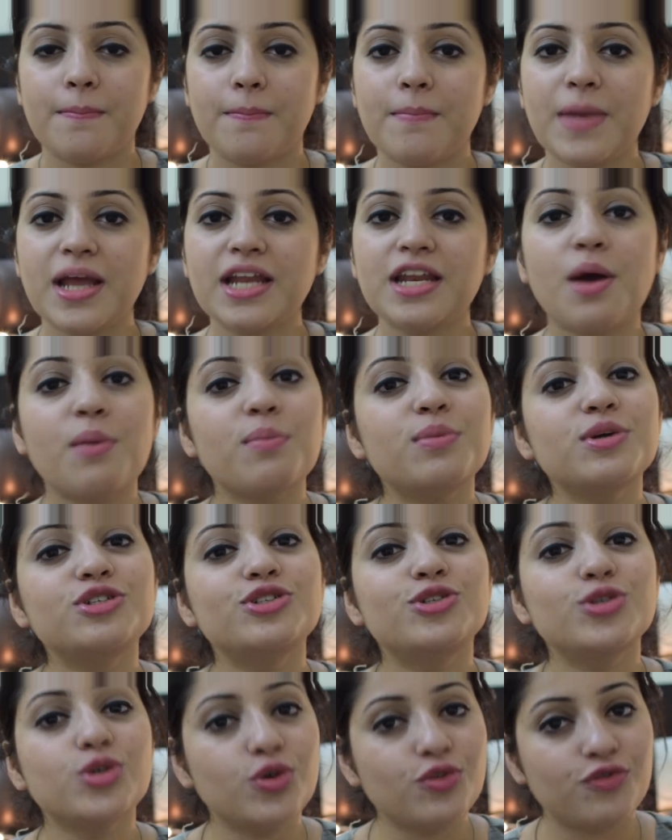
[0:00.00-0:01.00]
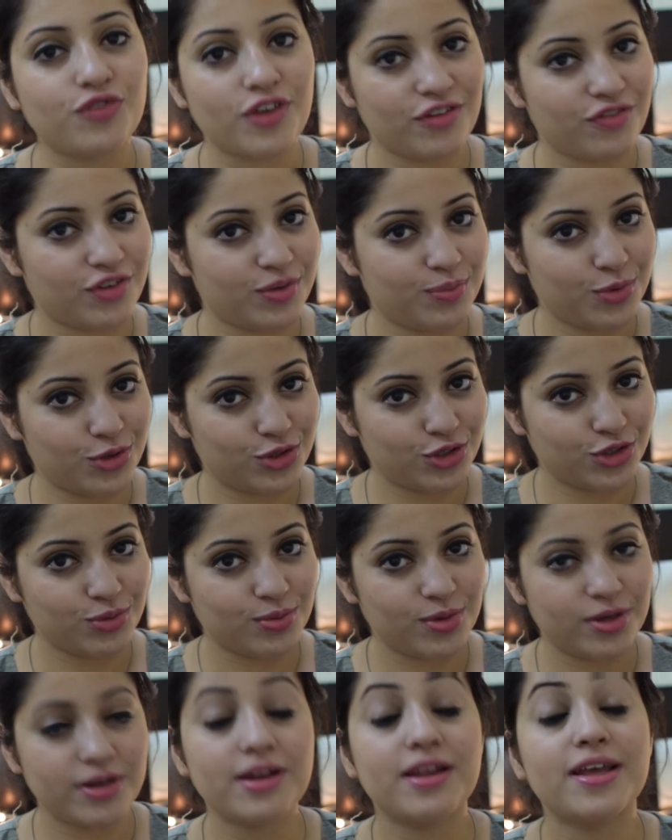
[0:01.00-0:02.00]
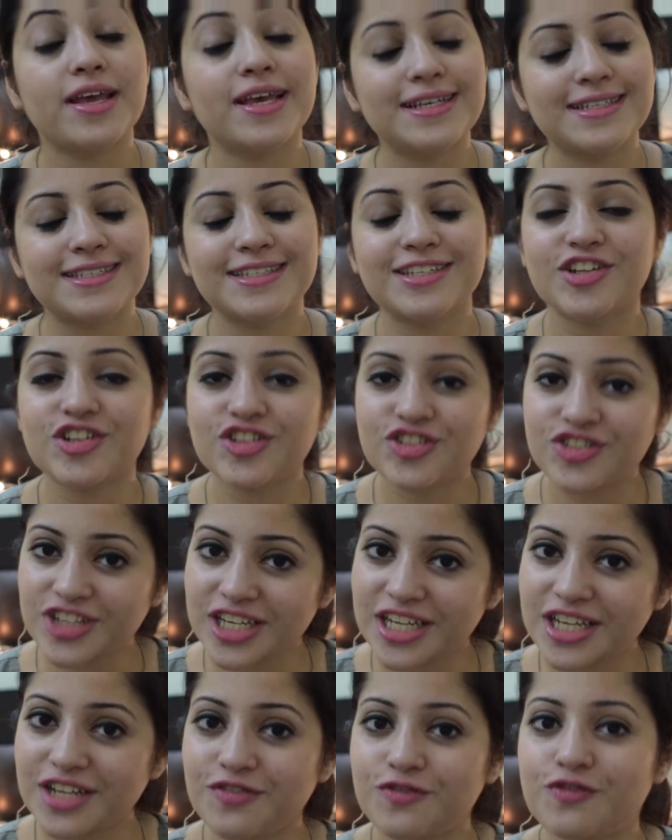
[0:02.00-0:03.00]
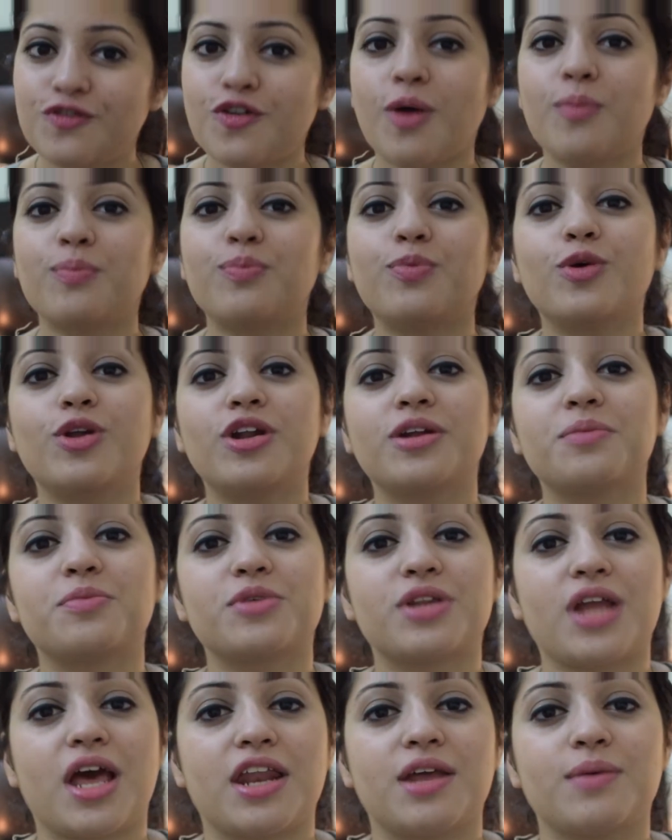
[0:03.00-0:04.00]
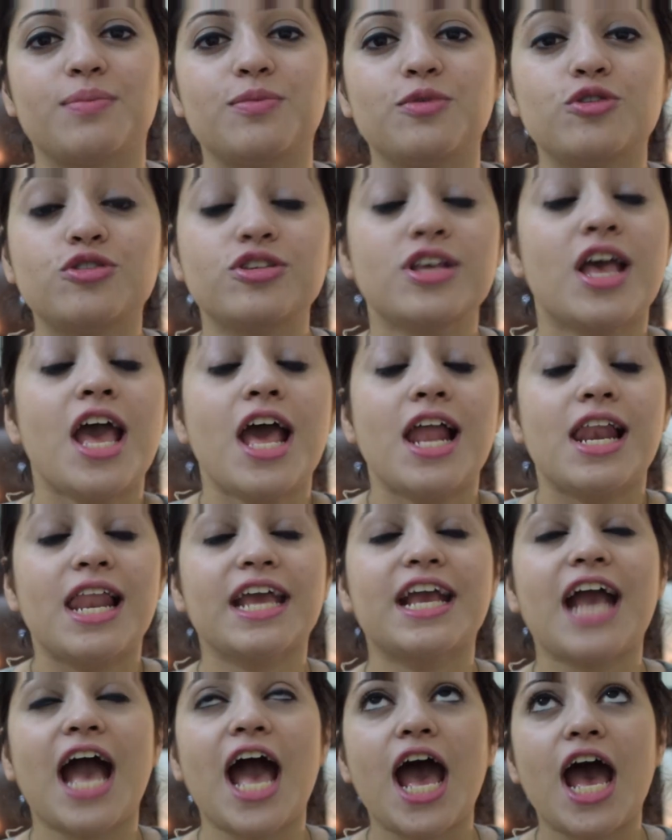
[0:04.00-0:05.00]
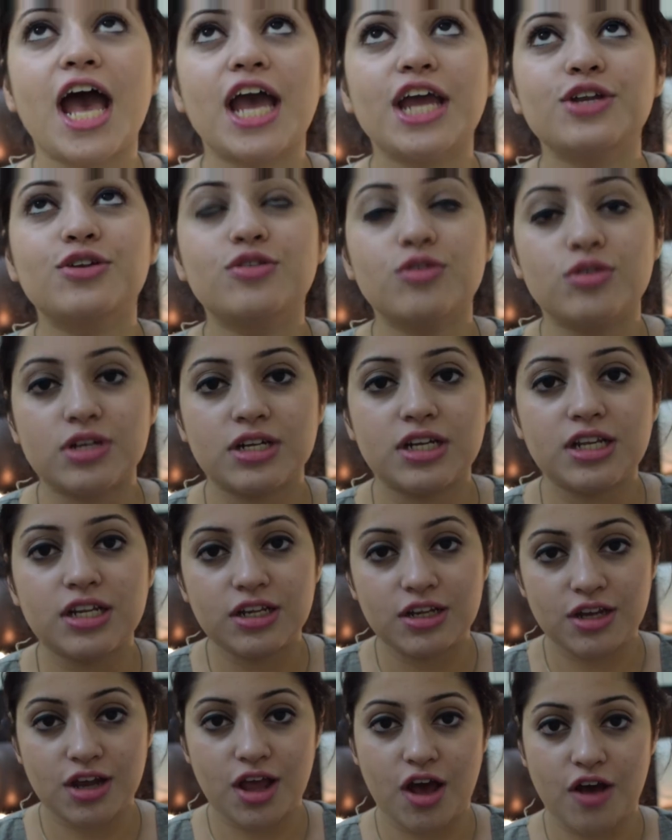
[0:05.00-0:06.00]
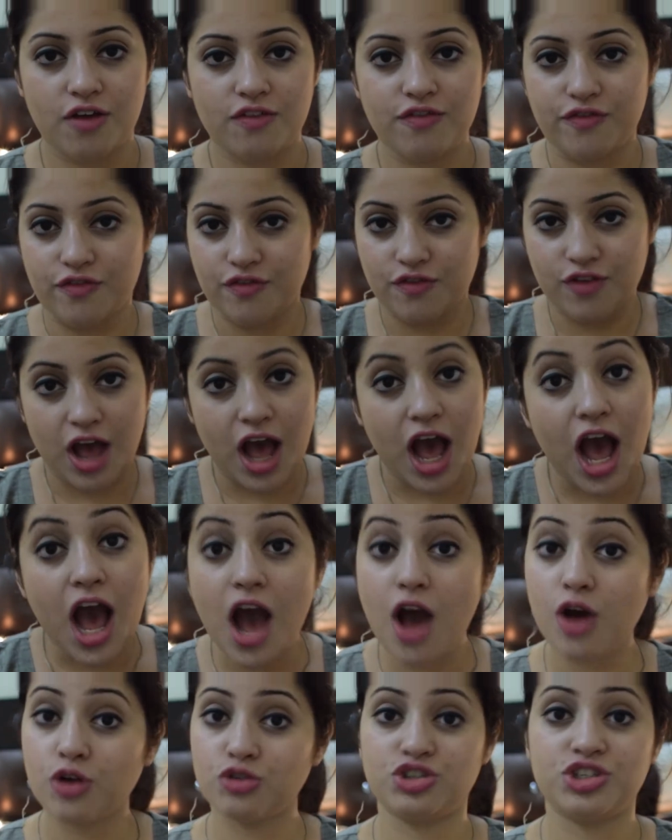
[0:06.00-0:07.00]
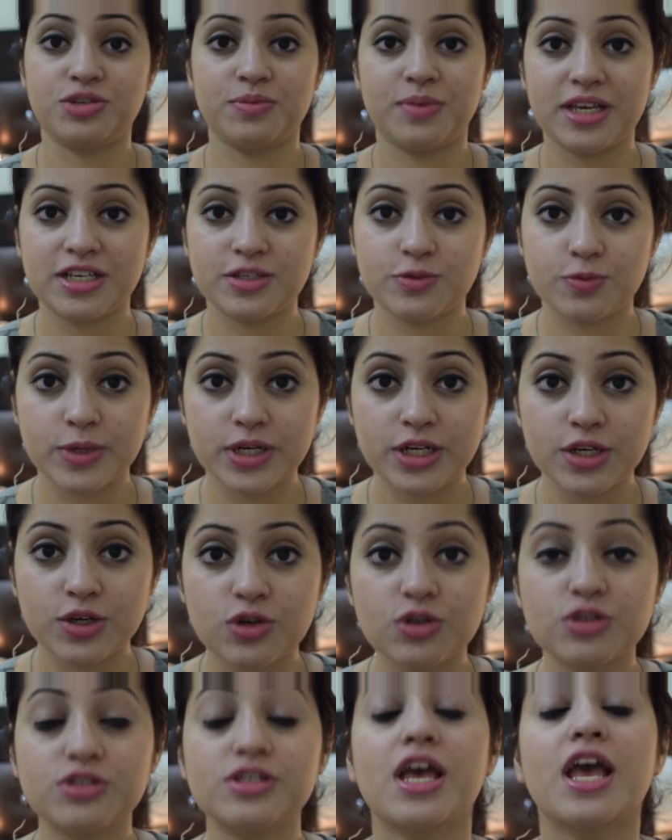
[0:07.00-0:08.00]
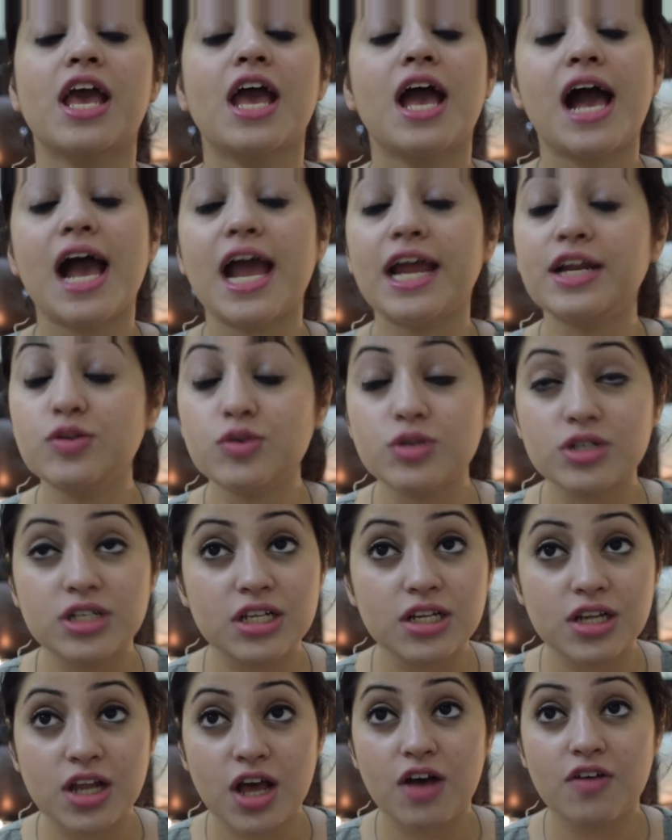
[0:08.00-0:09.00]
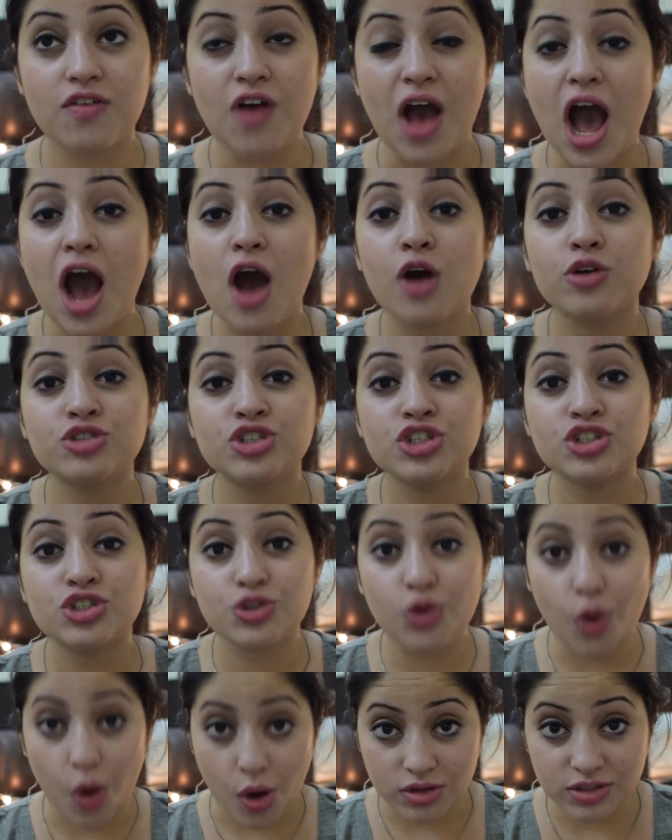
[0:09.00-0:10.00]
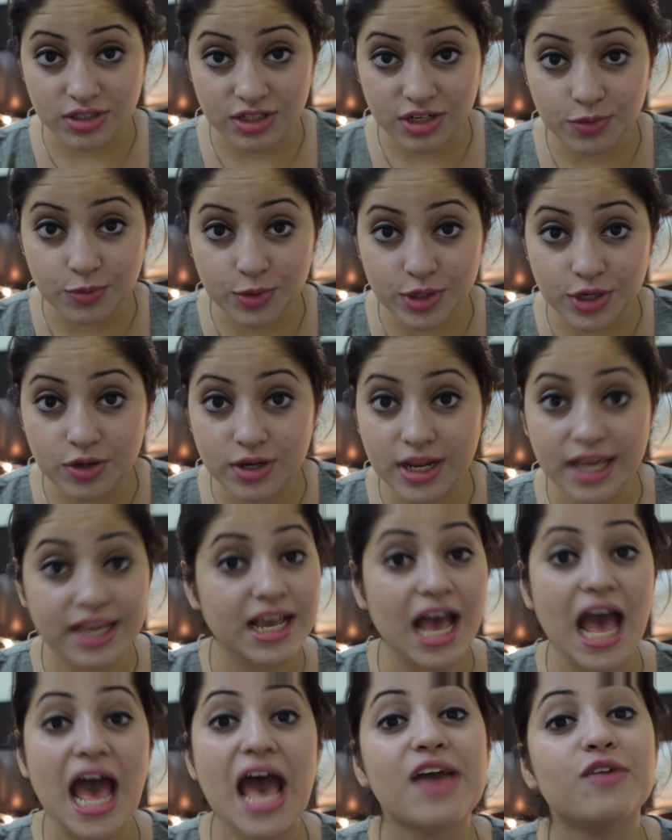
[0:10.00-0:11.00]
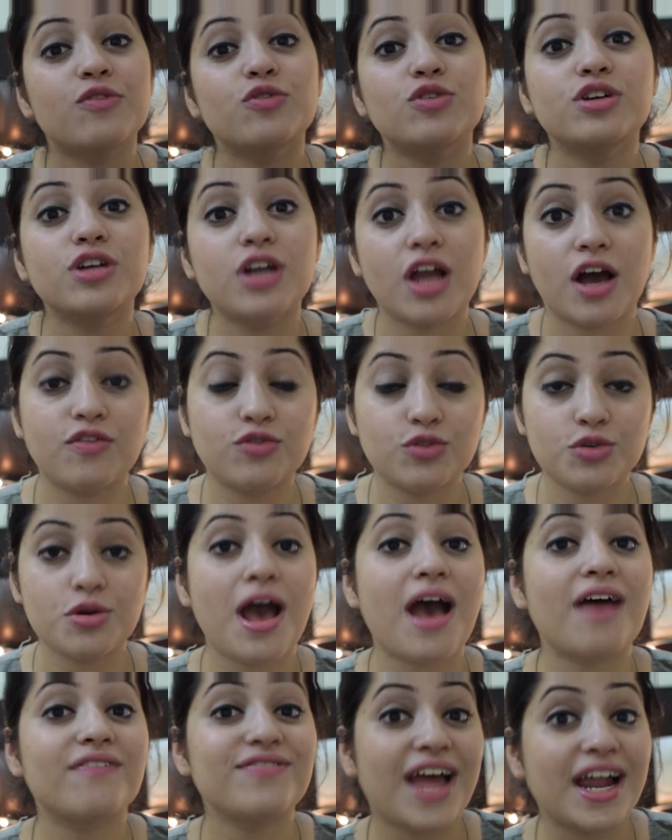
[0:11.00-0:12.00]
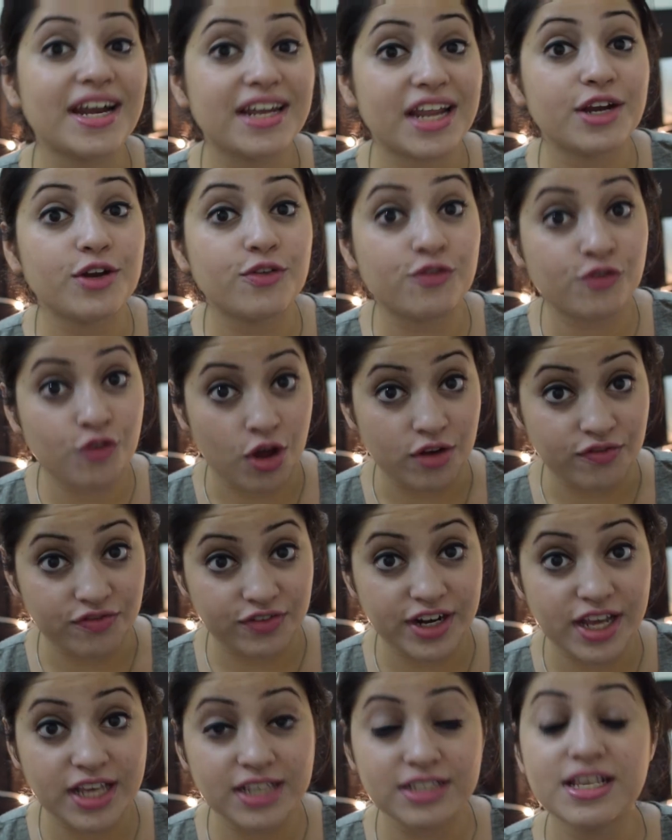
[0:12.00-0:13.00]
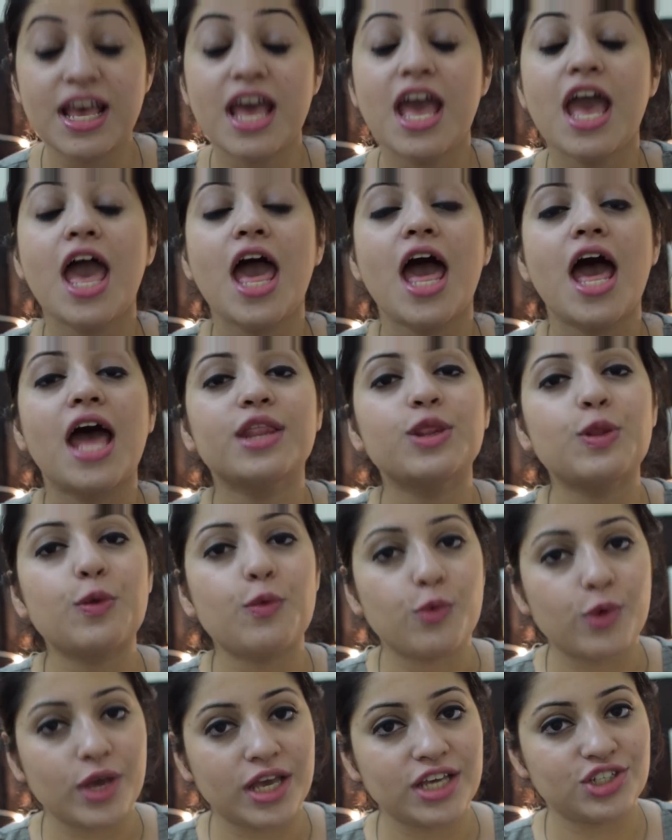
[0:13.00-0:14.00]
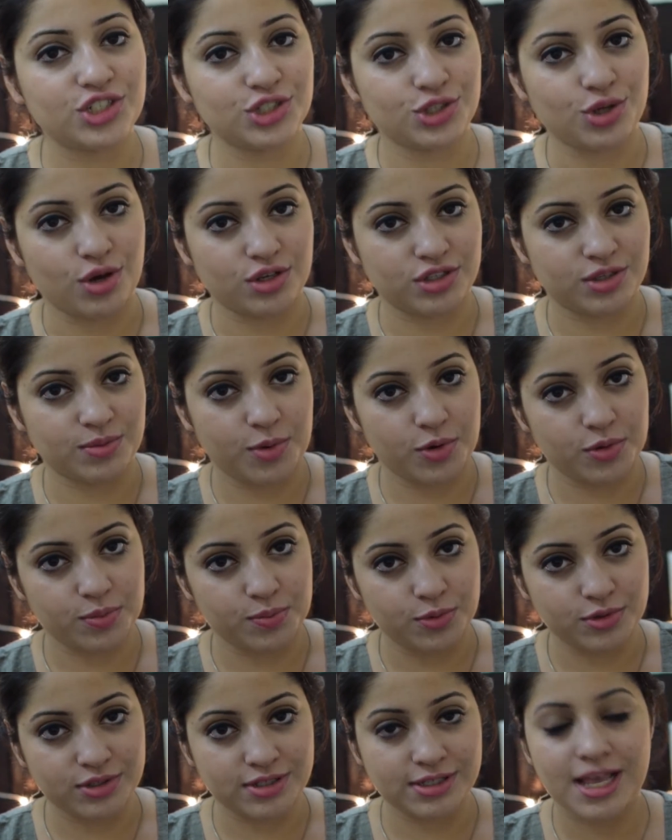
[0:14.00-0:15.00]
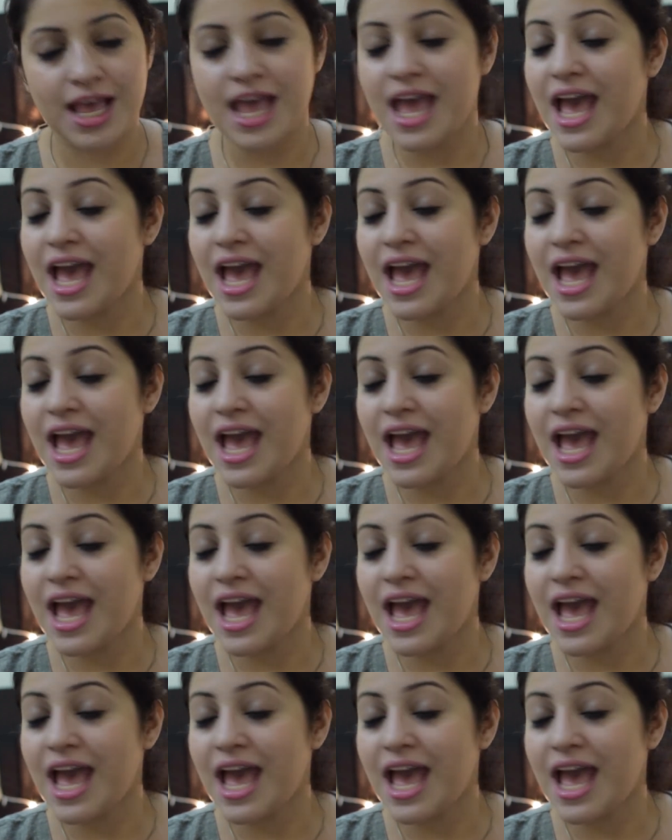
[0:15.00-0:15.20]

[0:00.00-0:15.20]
My number two favorite booktuber is Christine from Poland Banana Books. Like, I totally love how she makes videos. I totally love how she talks in a video. Like, I would love to have that kind of confidence and the way she talks about books.